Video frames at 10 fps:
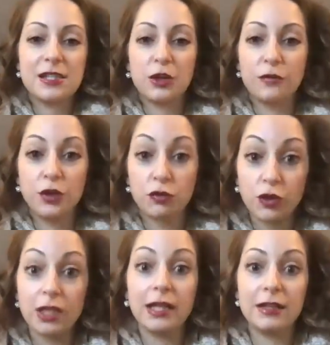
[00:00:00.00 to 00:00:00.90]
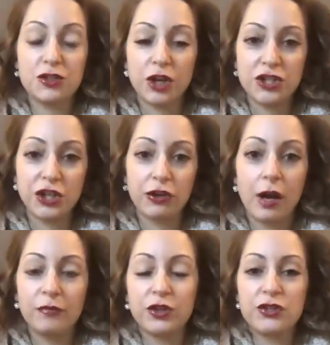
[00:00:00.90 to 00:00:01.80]
You know, if you're really stretching your
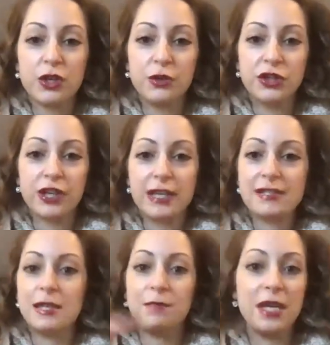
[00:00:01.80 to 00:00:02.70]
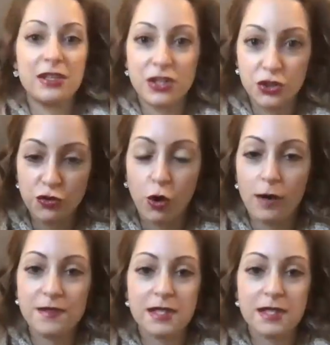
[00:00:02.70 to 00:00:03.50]
comfort zone, you're going to see peaks and troughs.